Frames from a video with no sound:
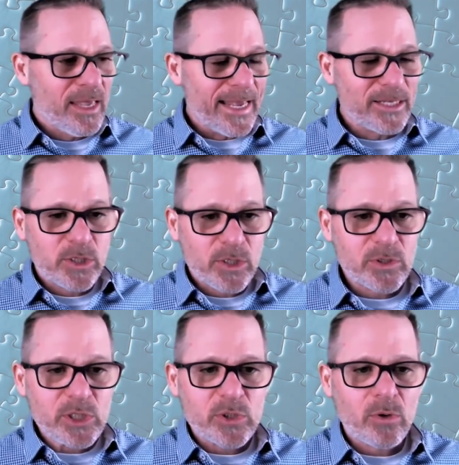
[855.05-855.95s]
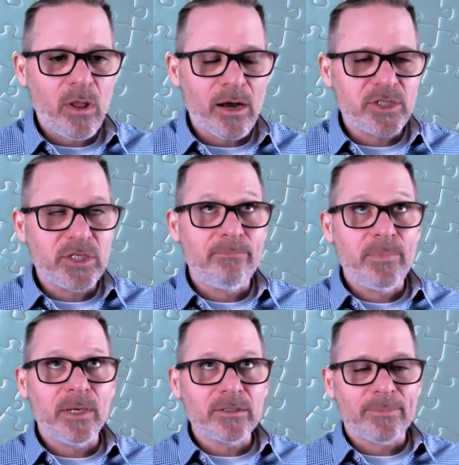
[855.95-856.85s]
it took so long. She
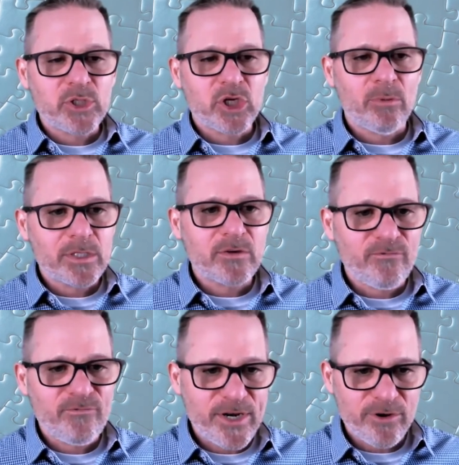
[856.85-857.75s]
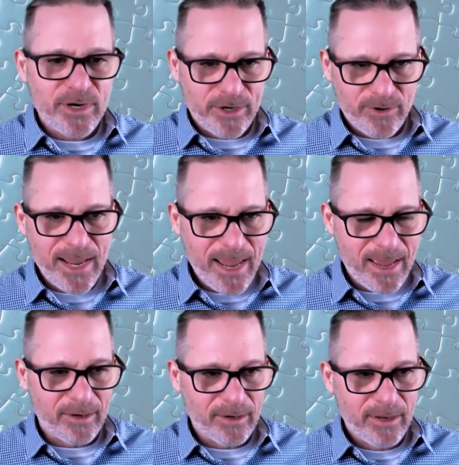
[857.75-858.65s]
built up so much fear in her
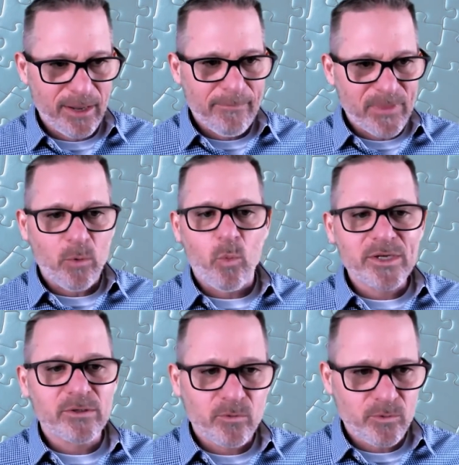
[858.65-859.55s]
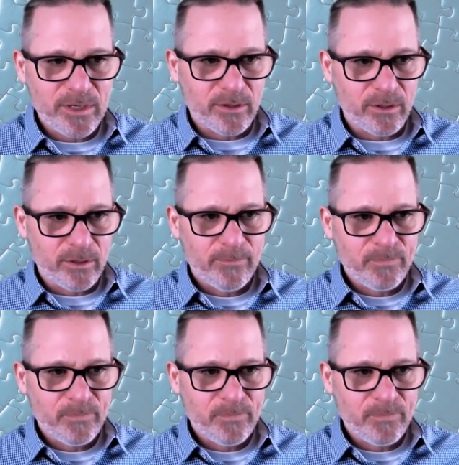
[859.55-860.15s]
head that wasn't real.